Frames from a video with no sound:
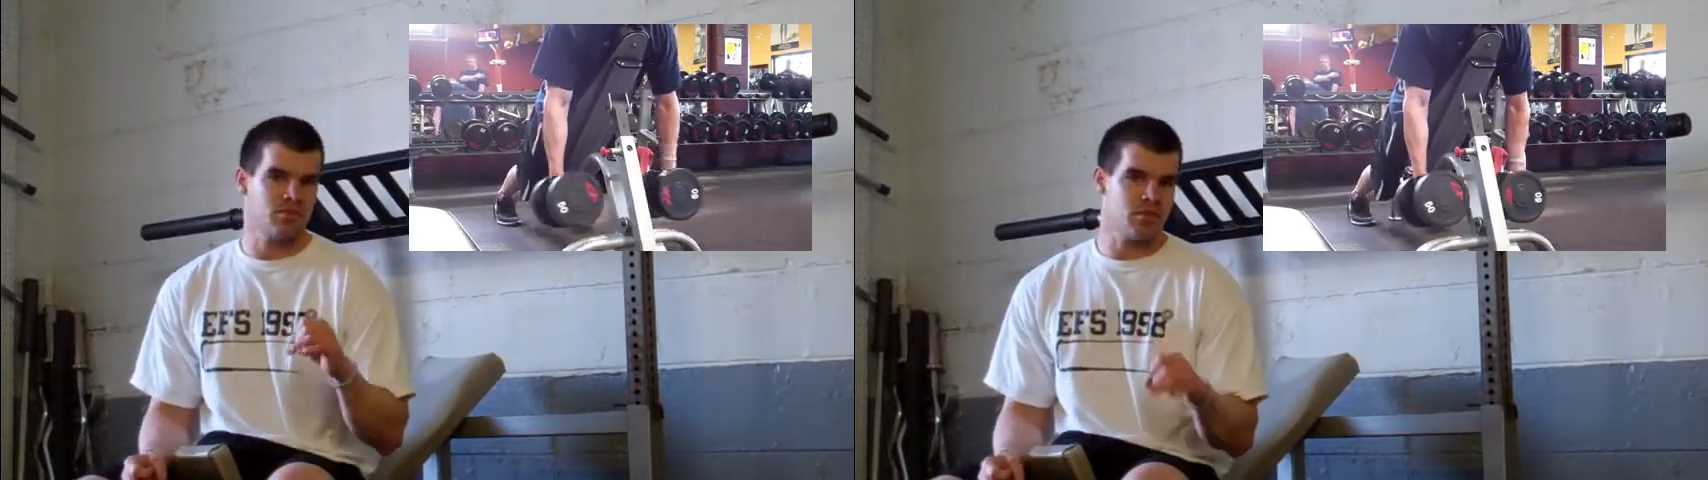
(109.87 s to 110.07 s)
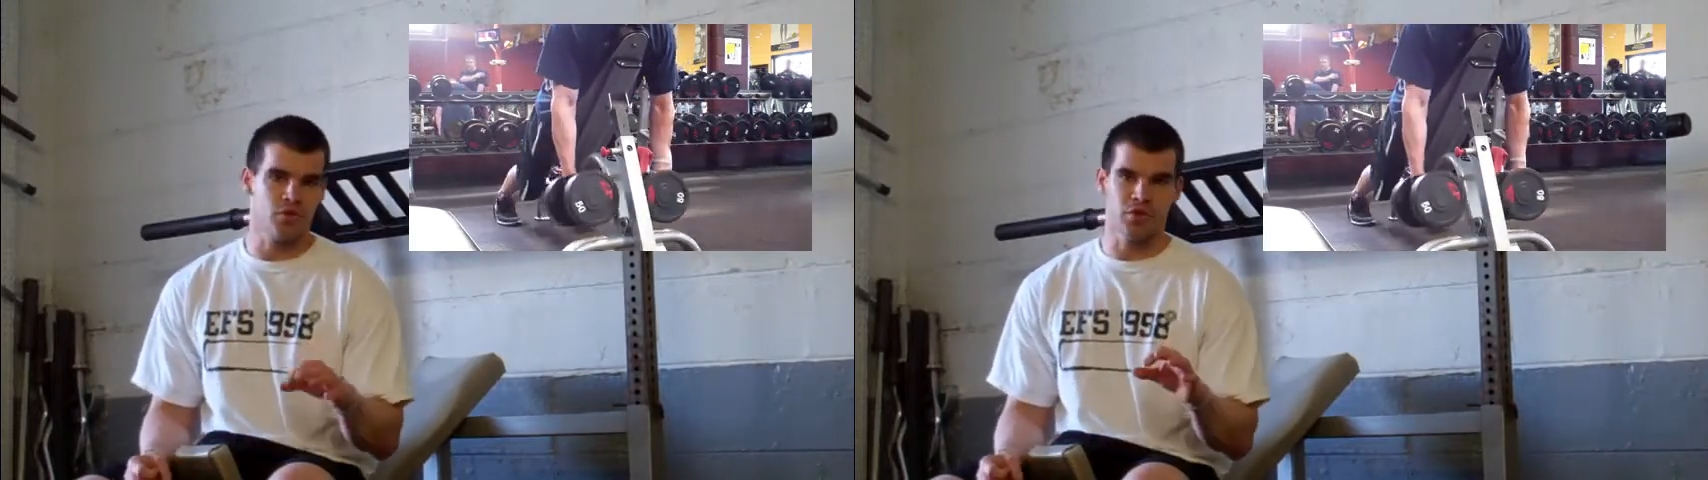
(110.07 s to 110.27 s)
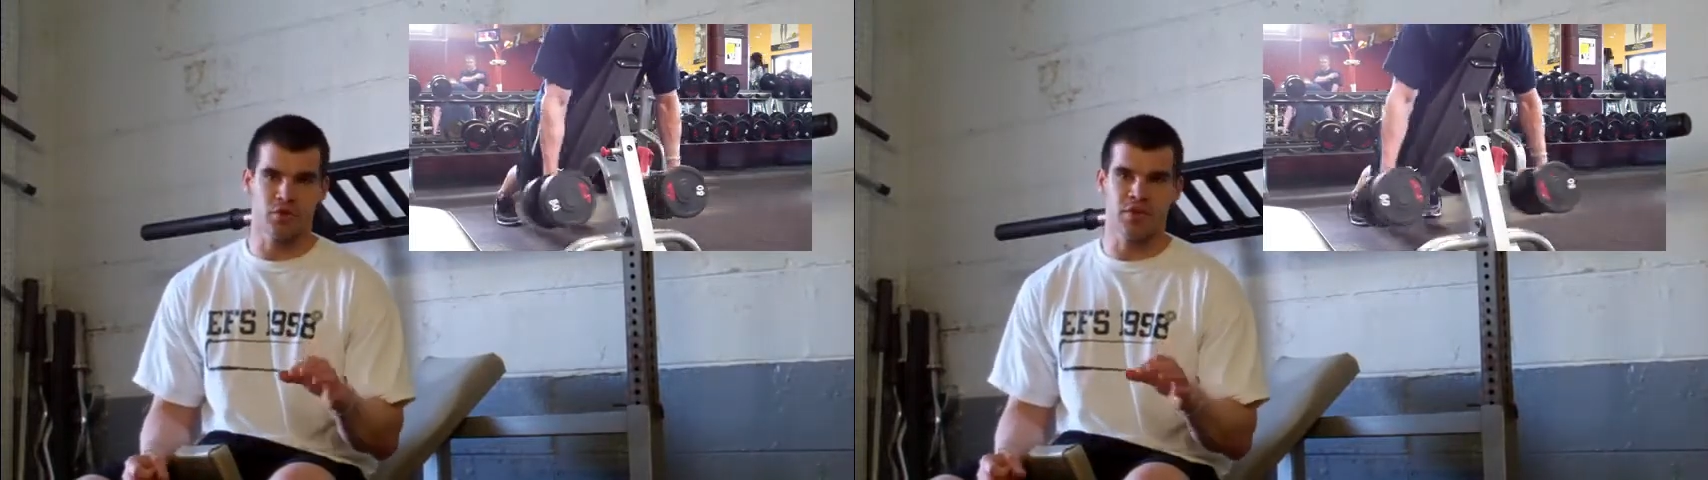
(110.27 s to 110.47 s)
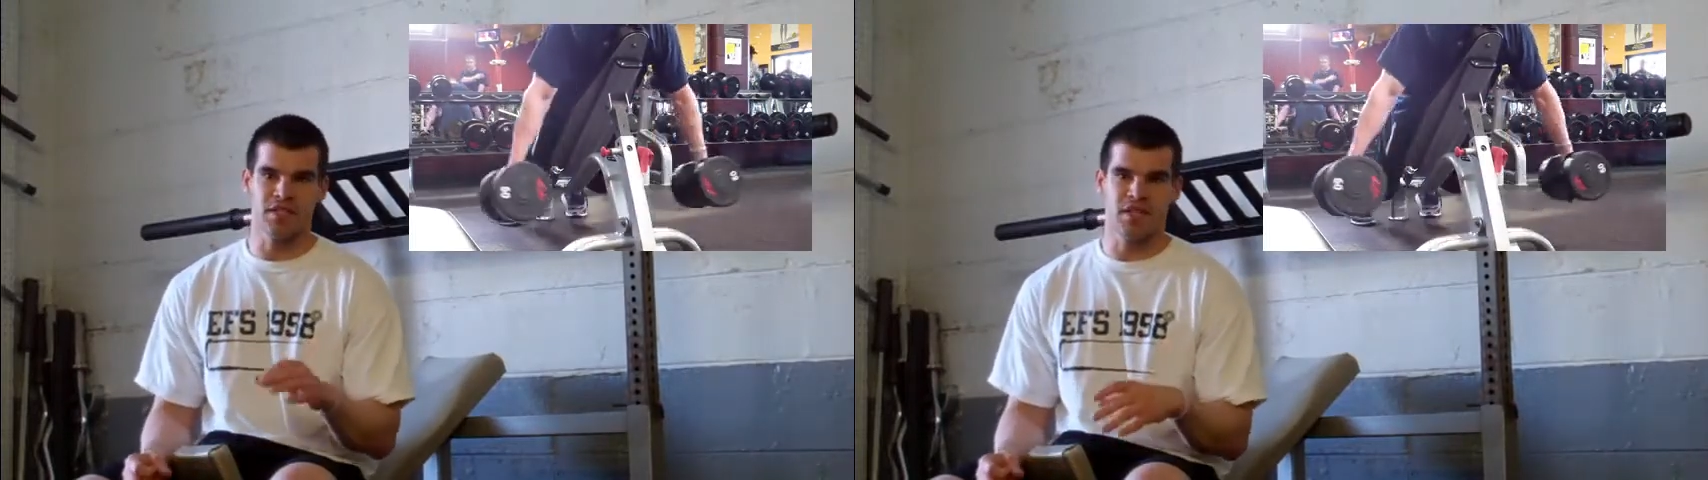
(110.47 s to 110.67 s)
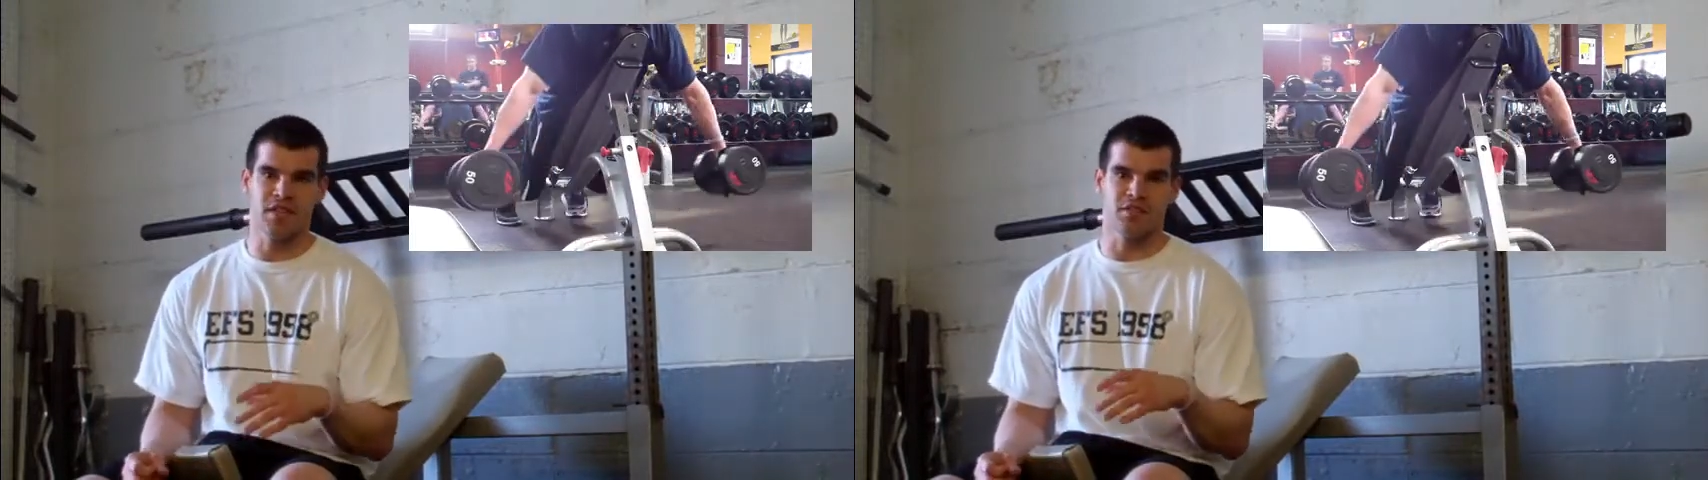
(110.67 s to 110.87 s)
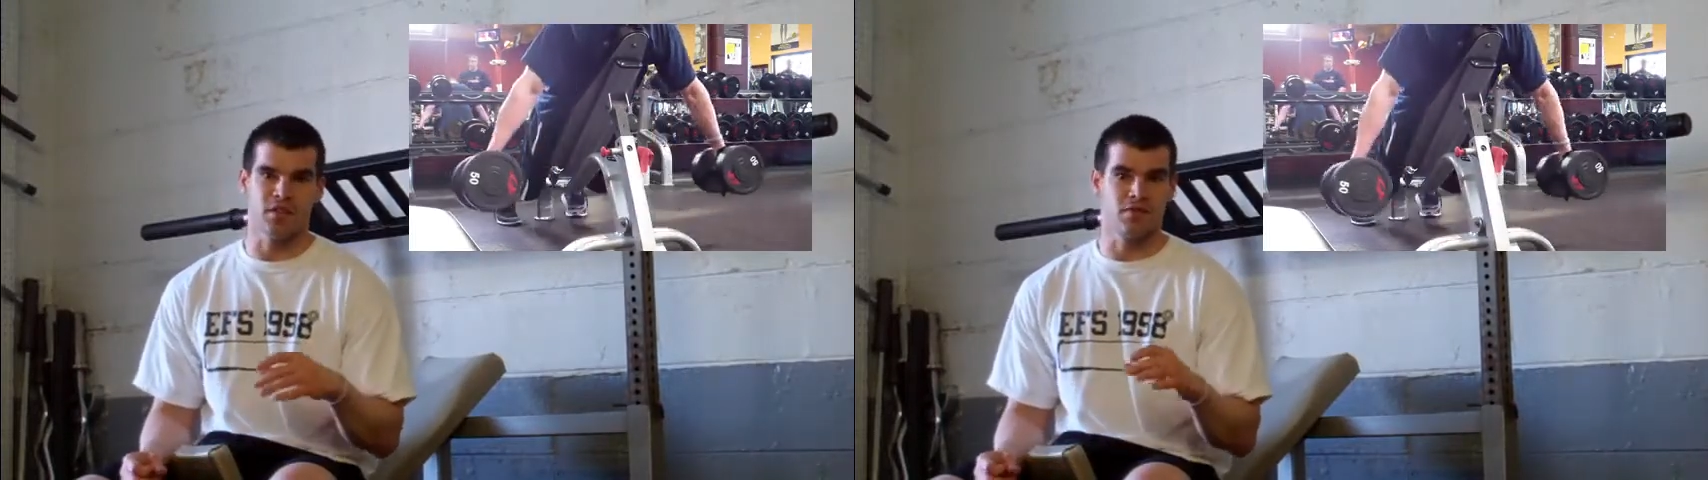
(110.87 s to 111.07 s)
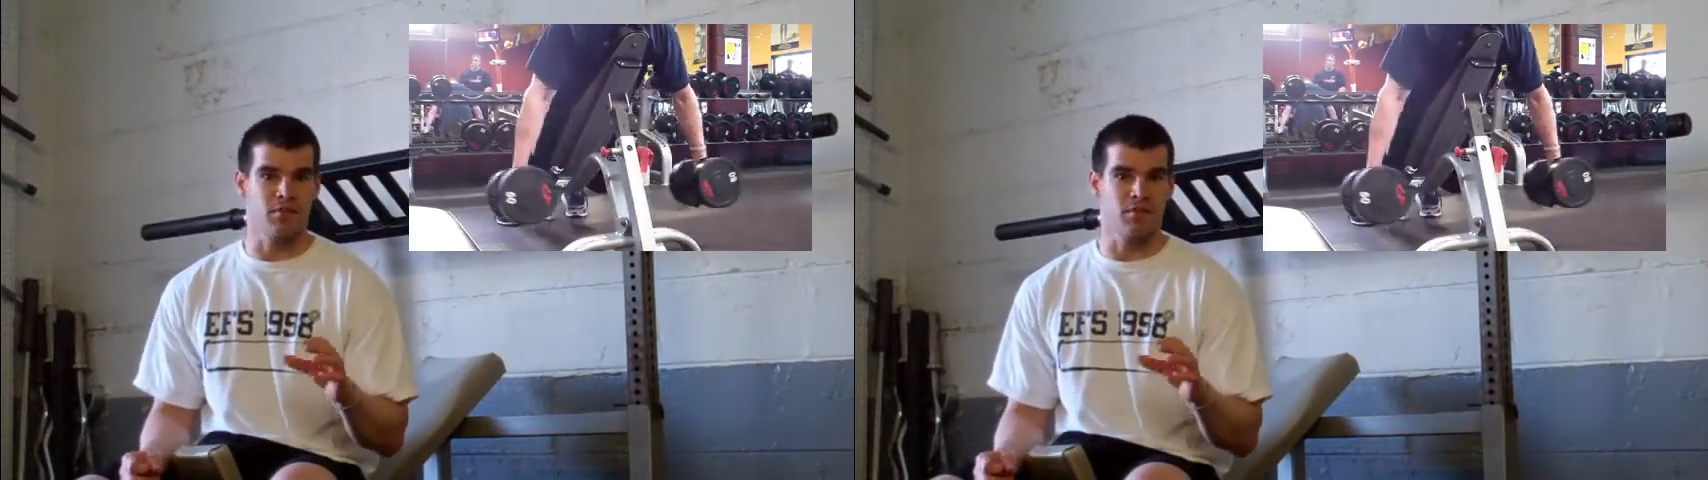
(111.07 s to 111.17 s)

2 to 3 sets of